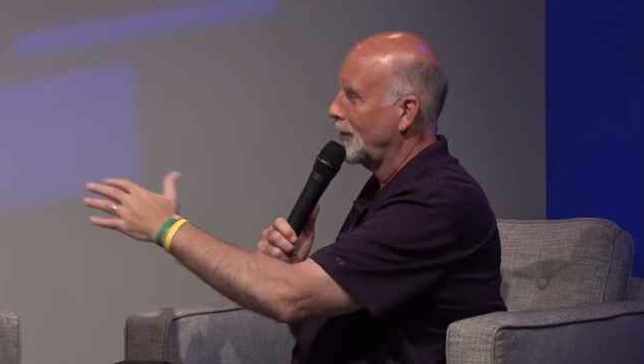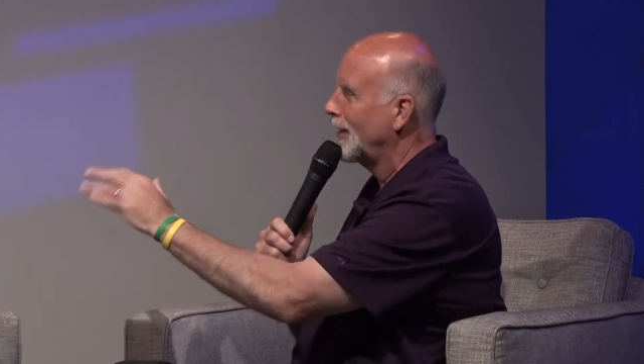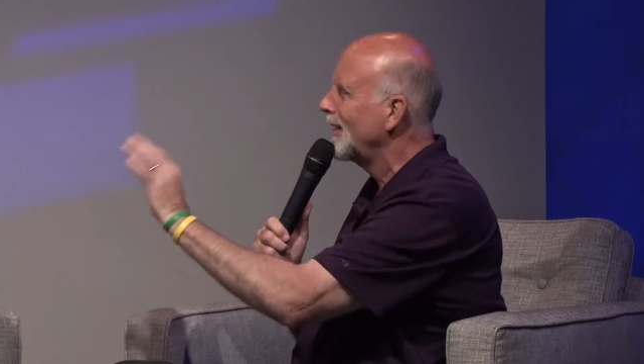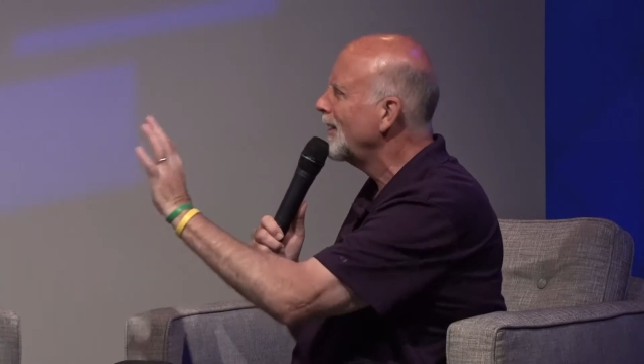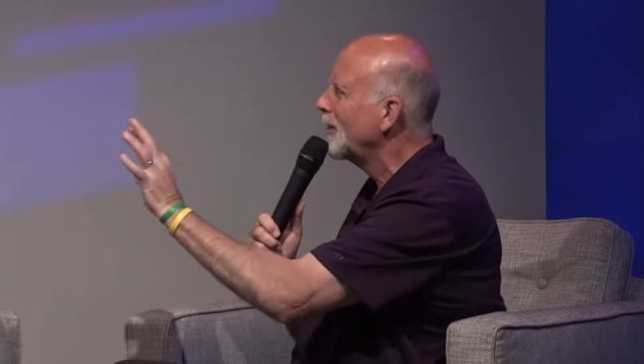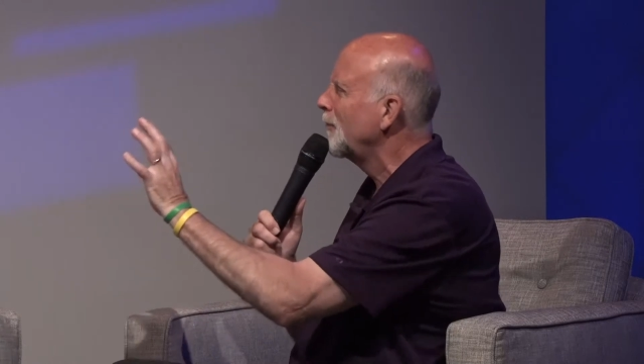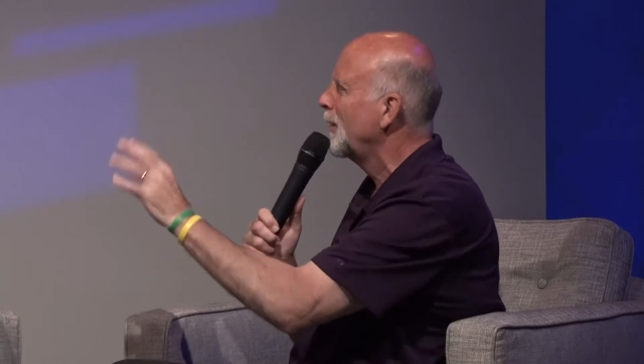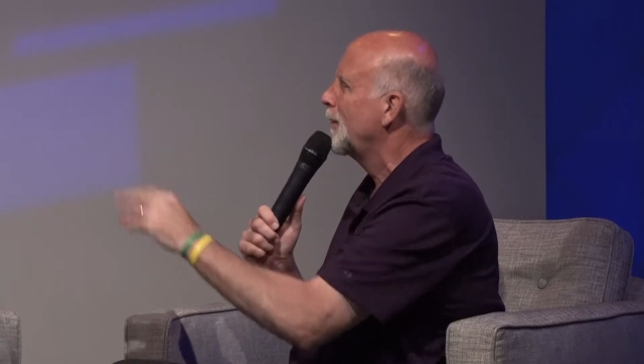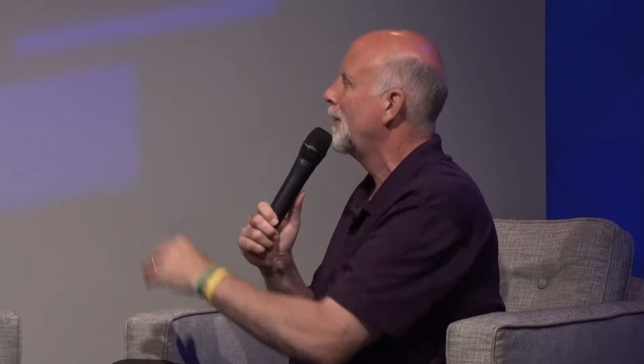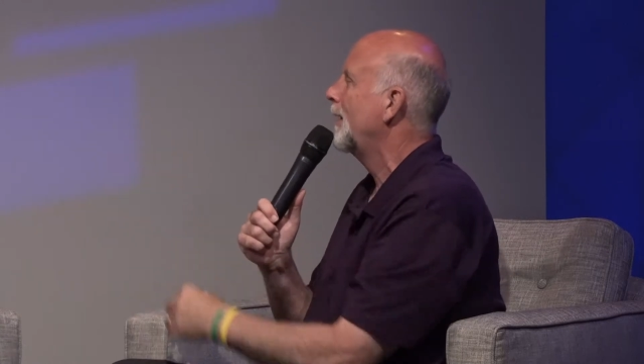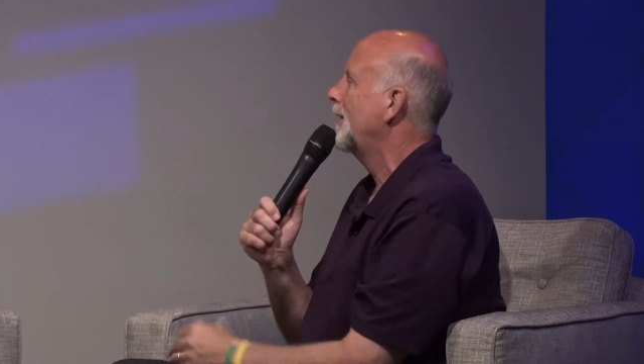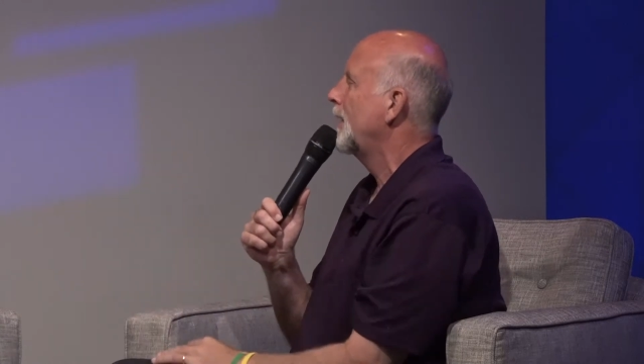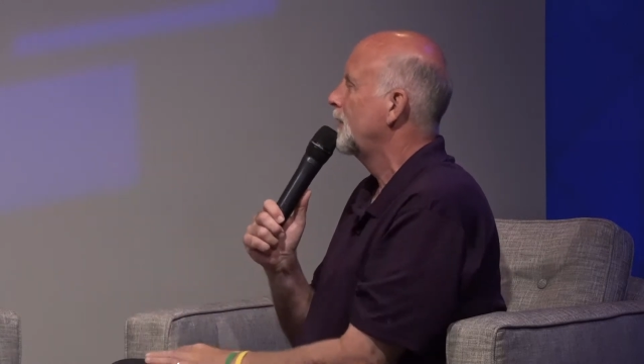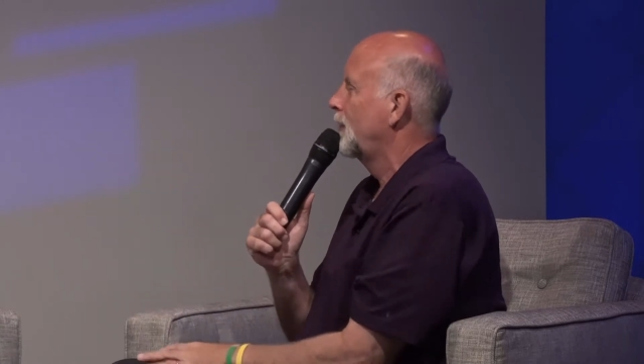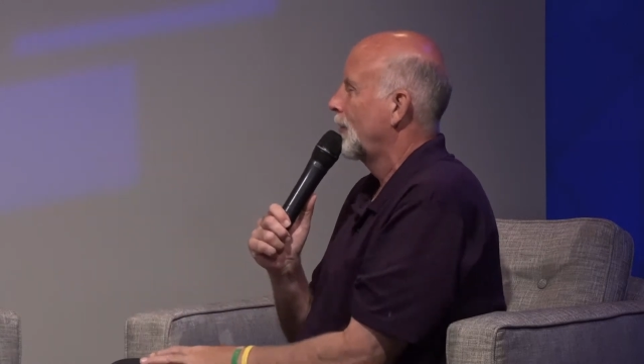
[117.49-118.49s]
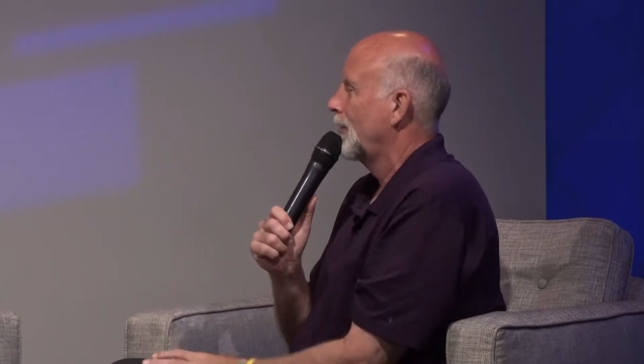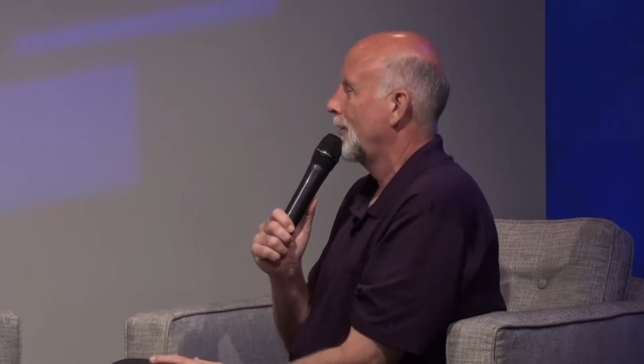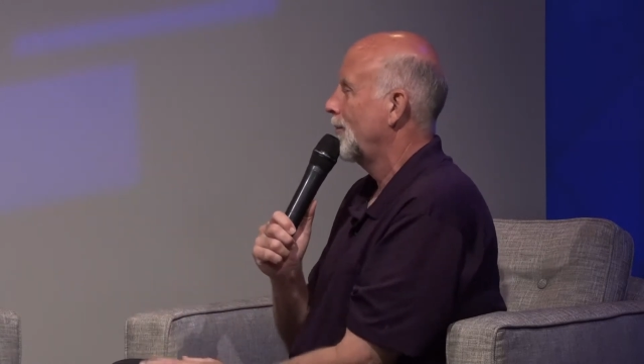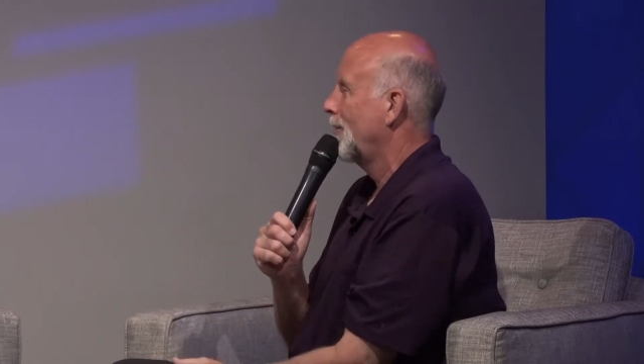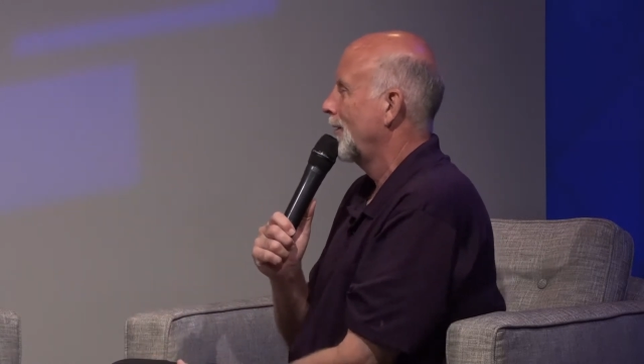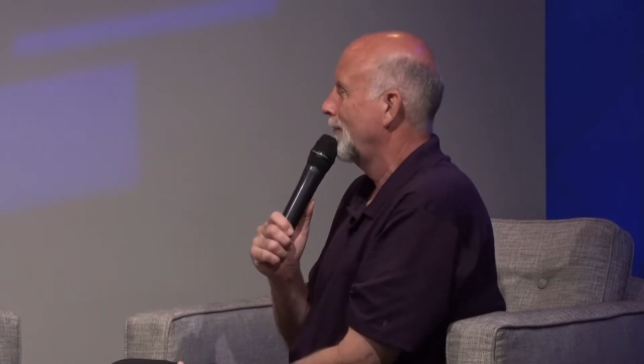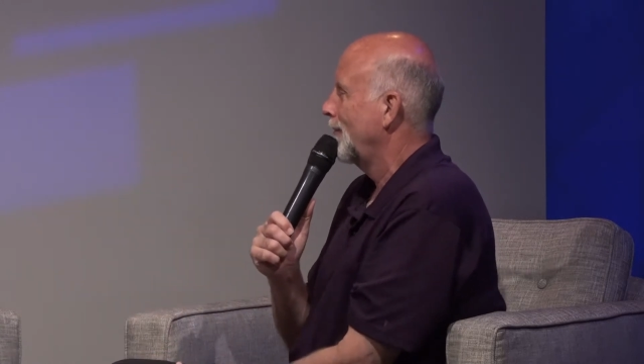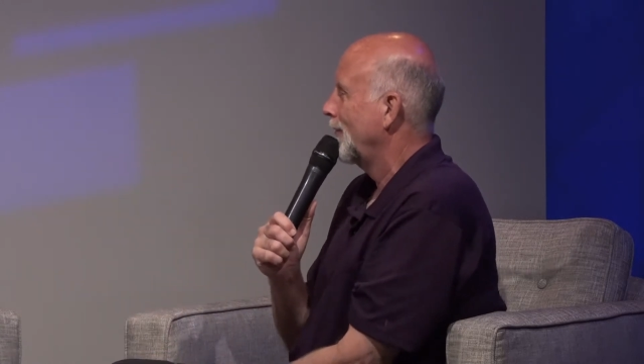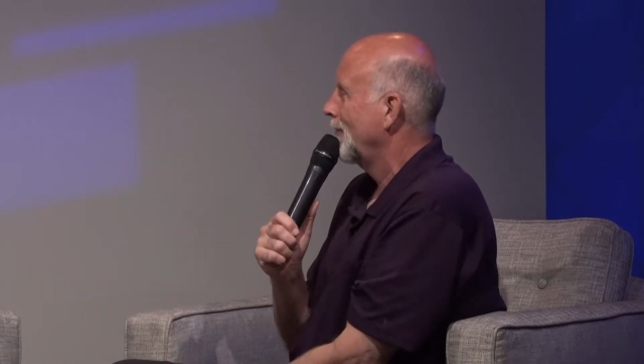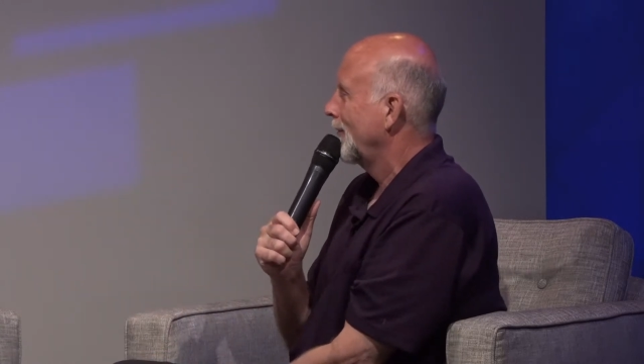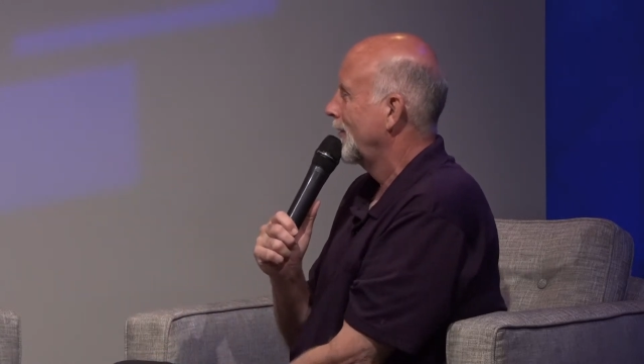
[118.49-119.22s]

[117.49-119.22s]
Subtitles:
a little bit about that journey, one of you,